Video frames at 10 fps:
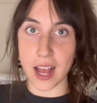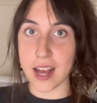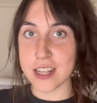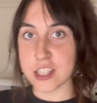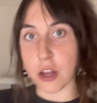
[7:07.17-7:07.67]

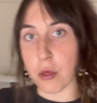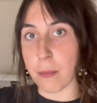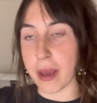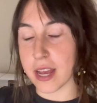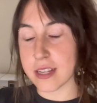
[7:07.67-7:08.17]
So the
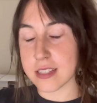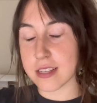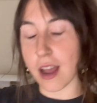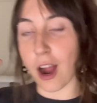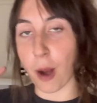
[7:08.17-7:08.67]
pants
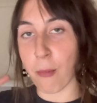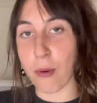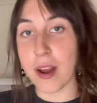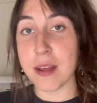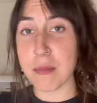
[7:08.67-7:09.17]
are
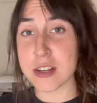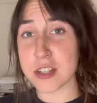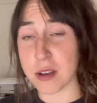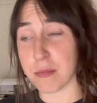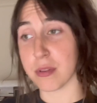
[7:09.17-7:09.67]
pretty much
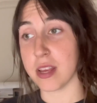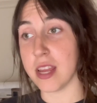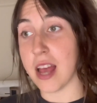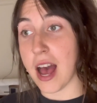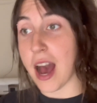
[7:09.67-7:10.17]

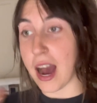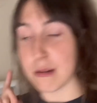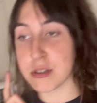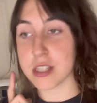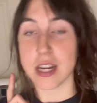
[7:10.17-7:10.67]
complete. I'm
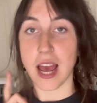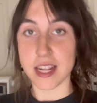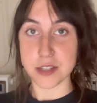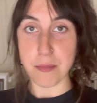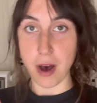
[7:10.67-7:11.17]
just gonna add
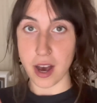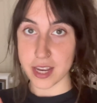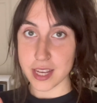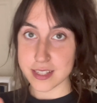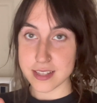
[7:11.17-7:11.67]
some
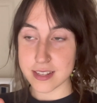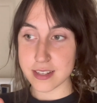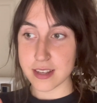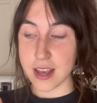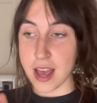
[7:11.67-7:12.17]
pockets
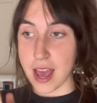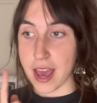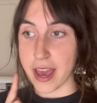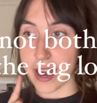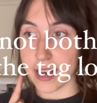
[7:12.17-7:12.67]

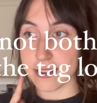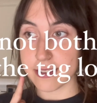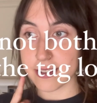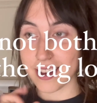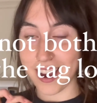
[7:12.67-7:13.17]

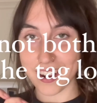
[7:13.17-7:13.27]
and our